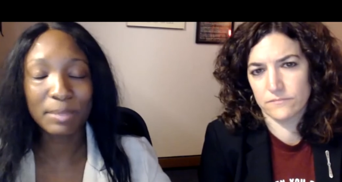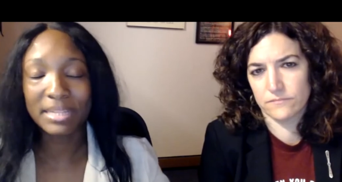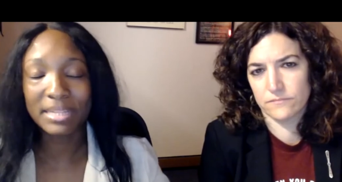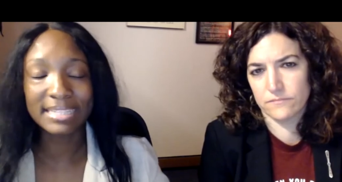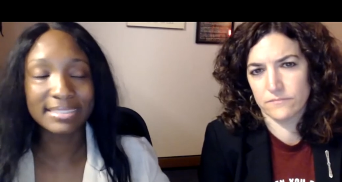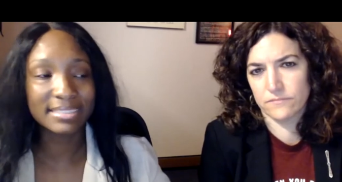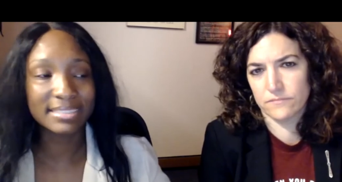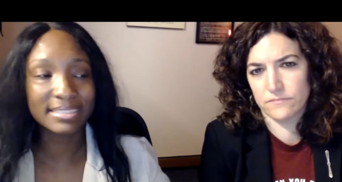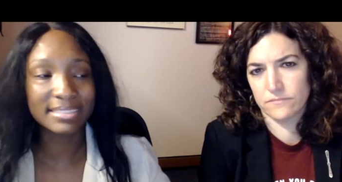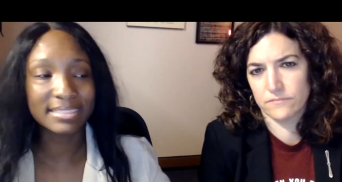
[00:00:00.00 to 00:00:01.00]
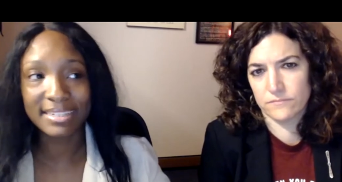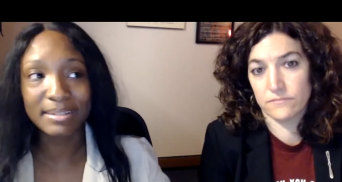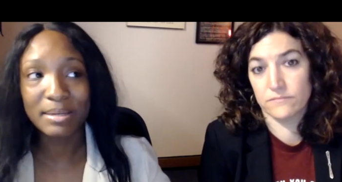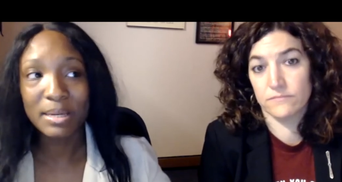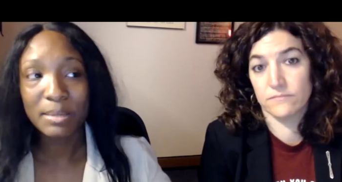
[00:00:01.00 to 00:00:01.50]
Speaker 1: people that need stuff to get
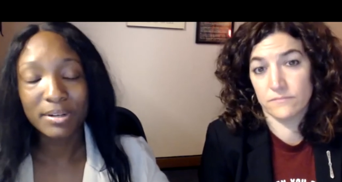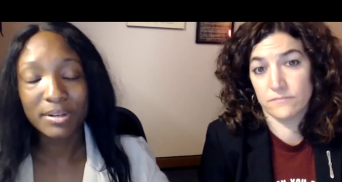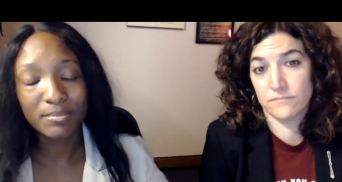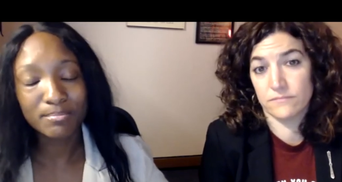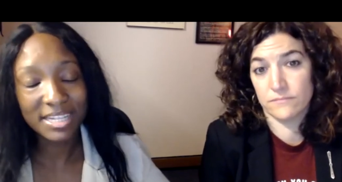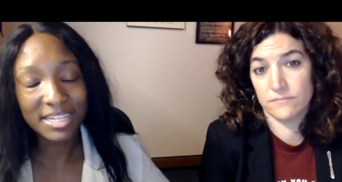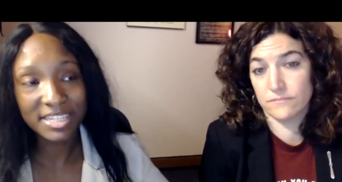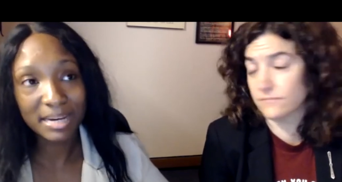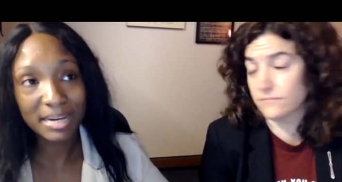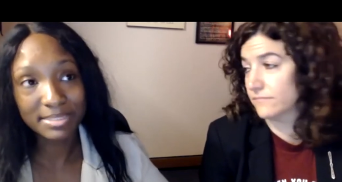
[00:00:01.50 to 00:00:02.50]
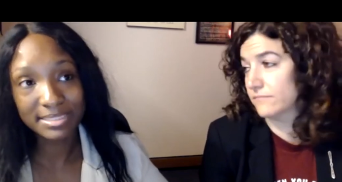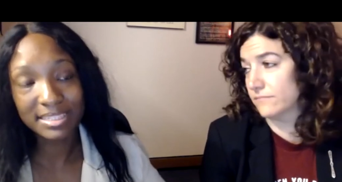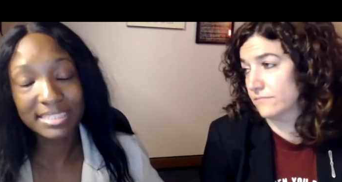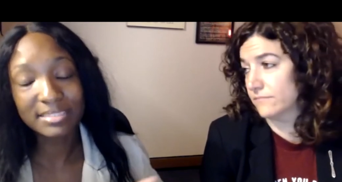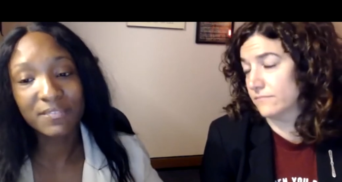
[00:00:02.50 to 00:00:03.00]
done. But my job is
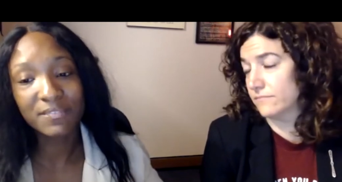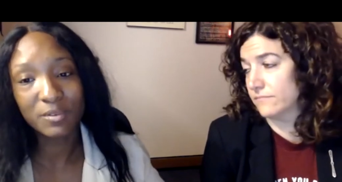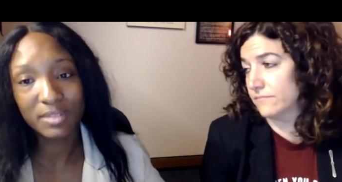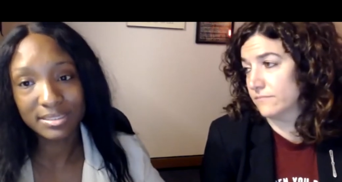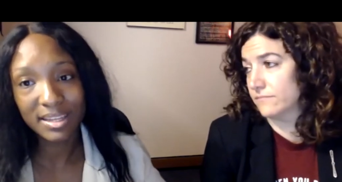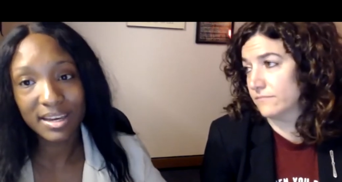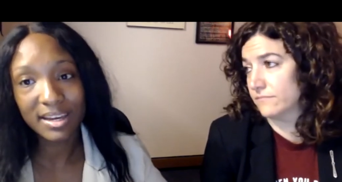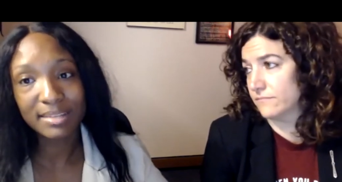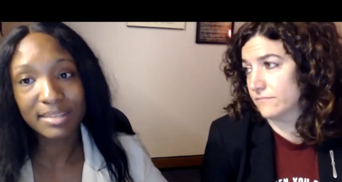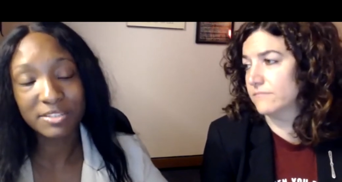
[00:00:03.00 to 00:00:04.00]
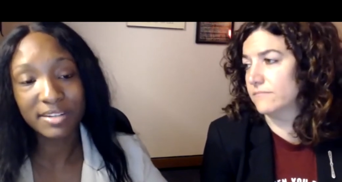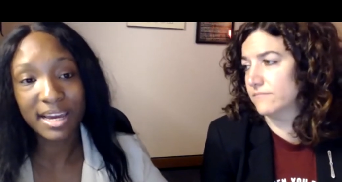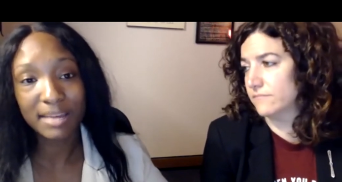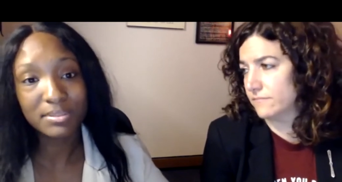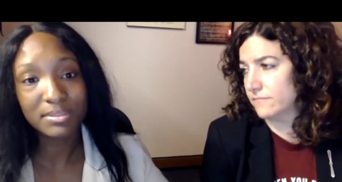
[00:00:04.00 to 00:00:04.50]
just like to enforce that and make sure
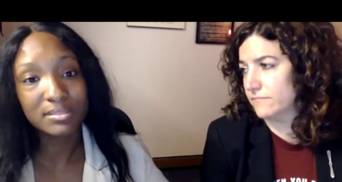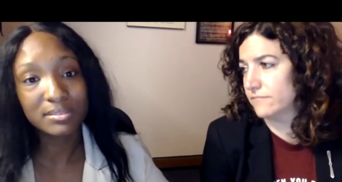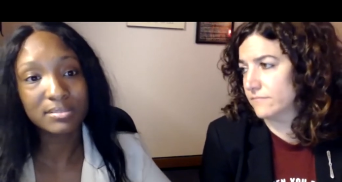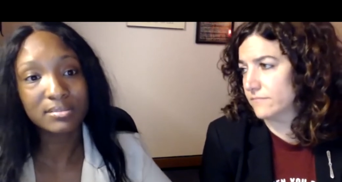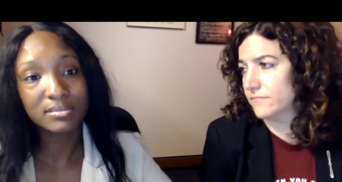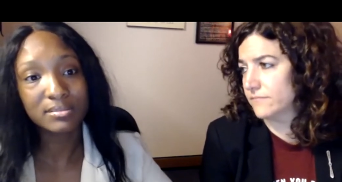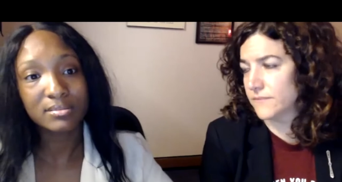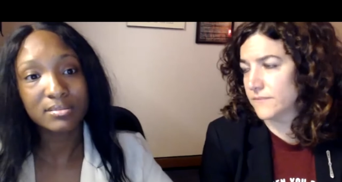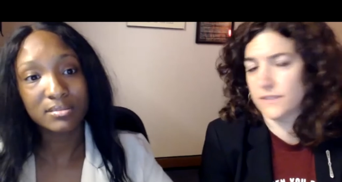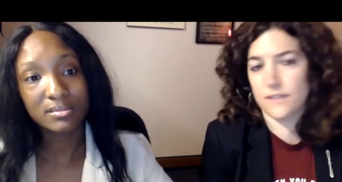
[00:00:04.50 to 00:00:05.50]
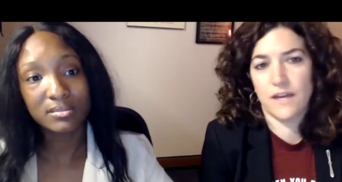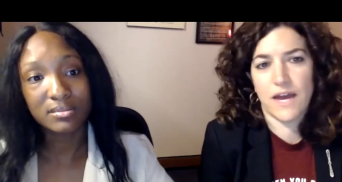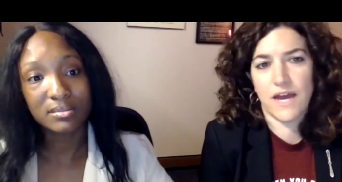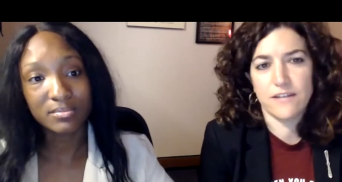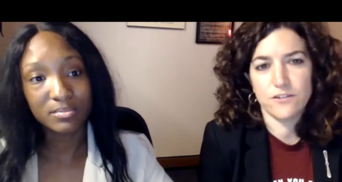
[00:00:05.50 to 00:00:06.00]
it happens.
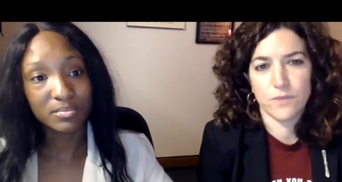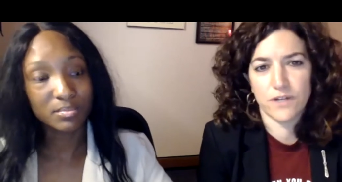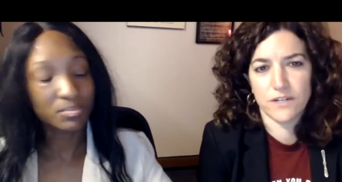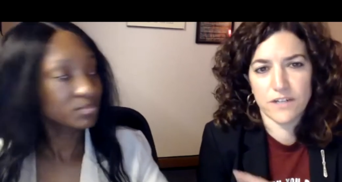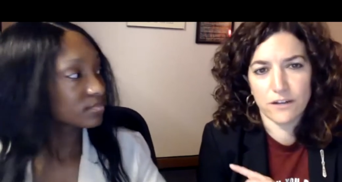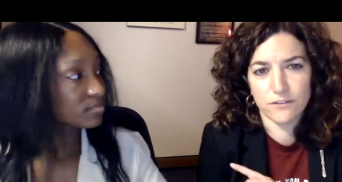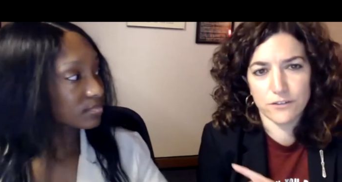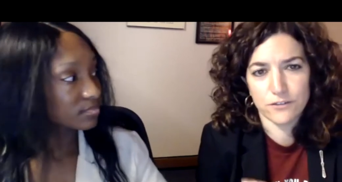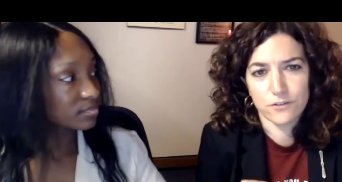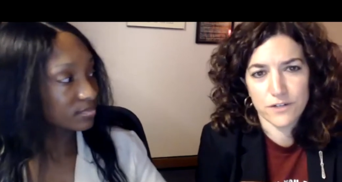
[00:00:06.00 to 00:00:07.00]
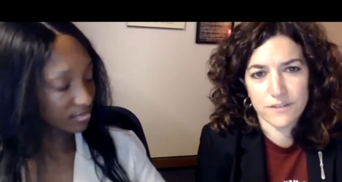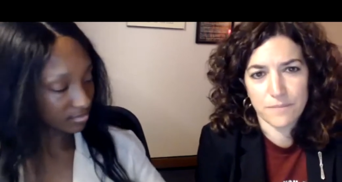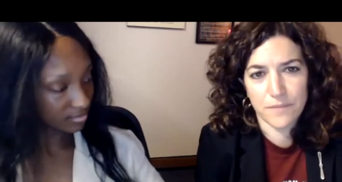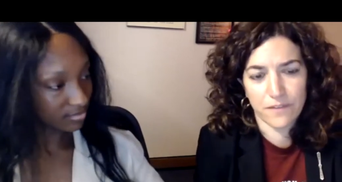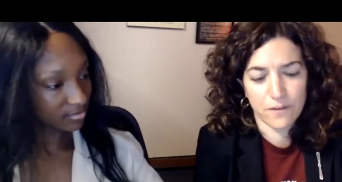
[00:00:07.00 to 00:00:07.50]
Speaker 2: I just wanted to underscore
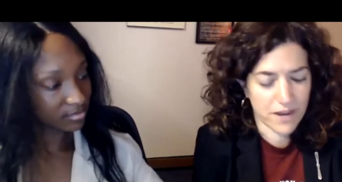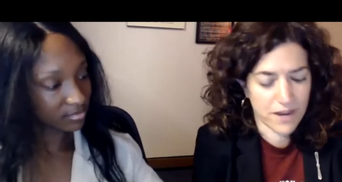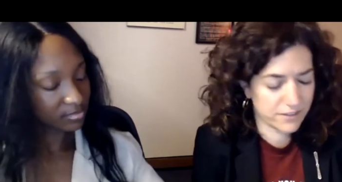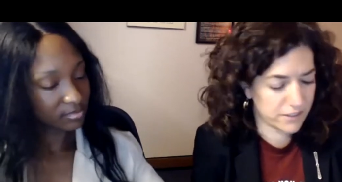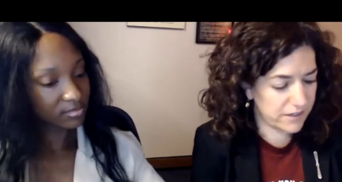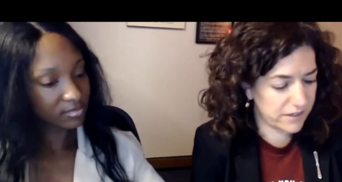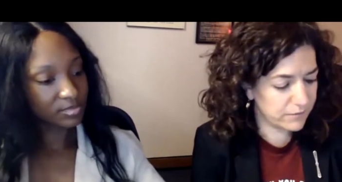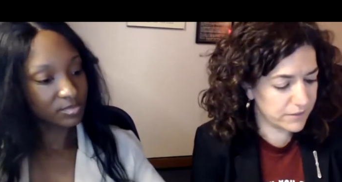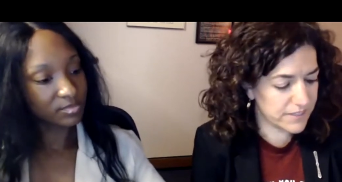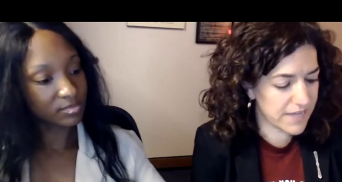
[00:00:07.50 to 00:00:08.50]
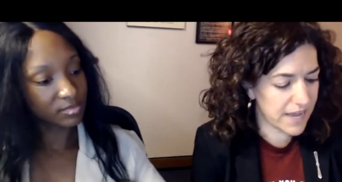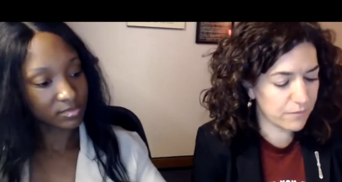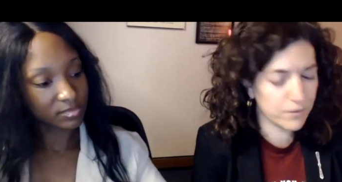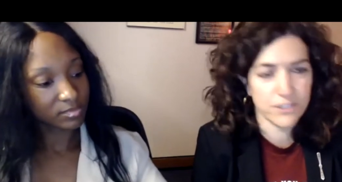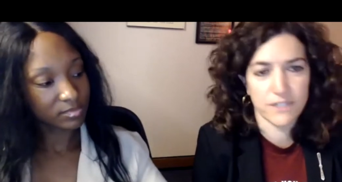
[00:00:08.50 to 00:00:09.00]
something that Rajzia was
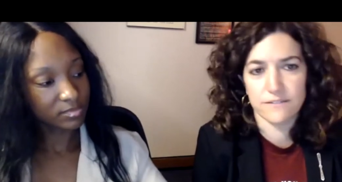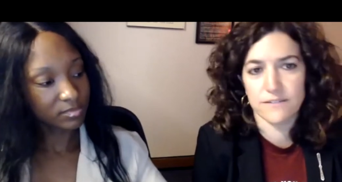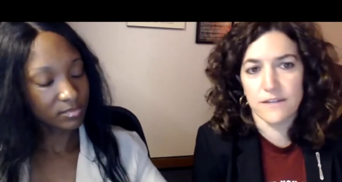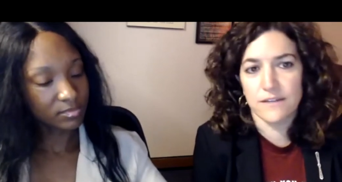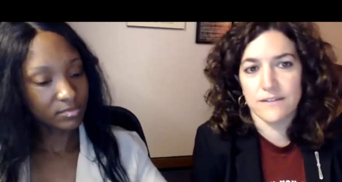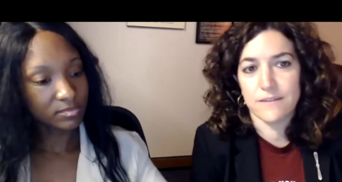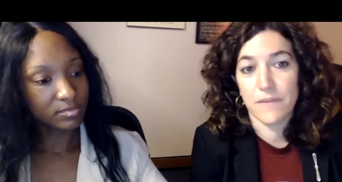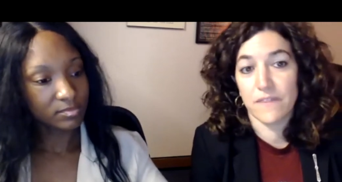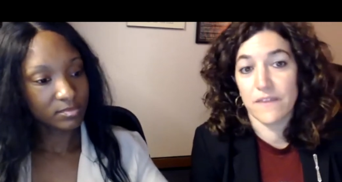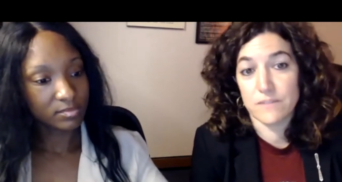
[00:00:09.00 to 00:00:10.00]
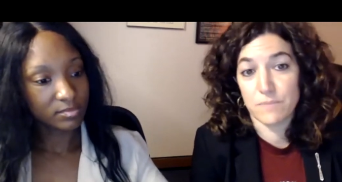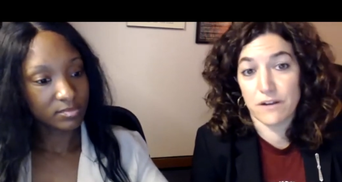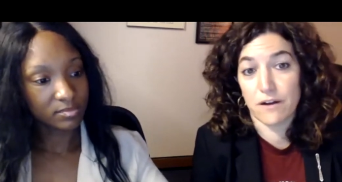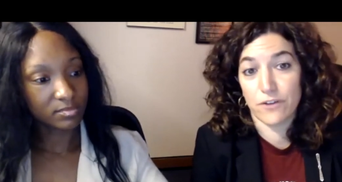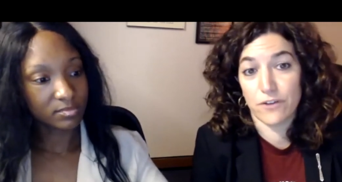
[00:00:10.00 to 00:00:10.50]
saying, which is something that's
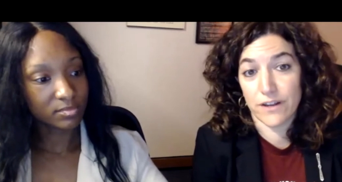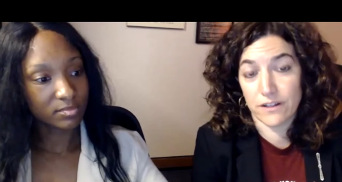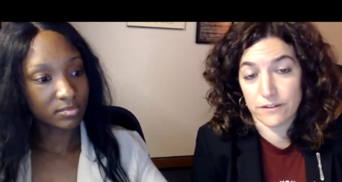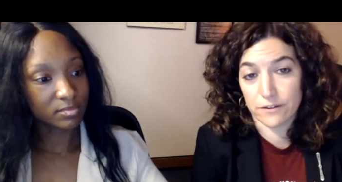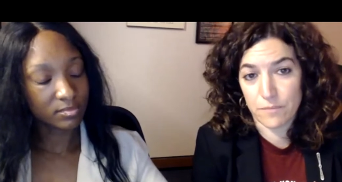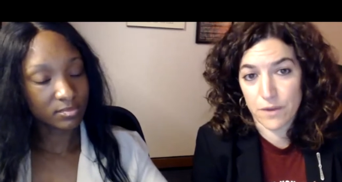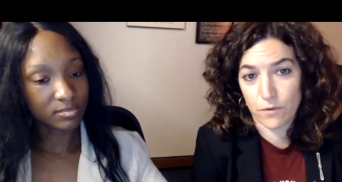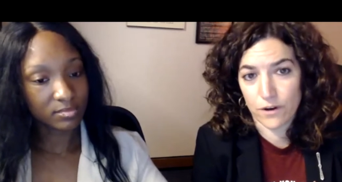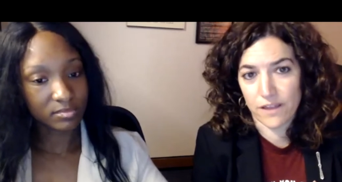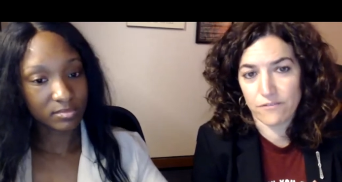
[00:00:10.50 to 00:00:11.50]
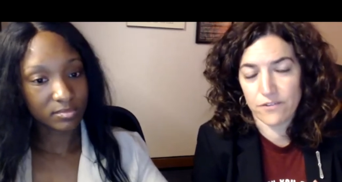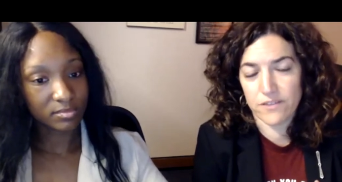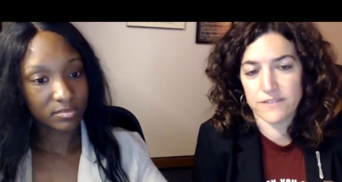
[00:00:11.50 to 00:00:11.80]
become very clear to me working for the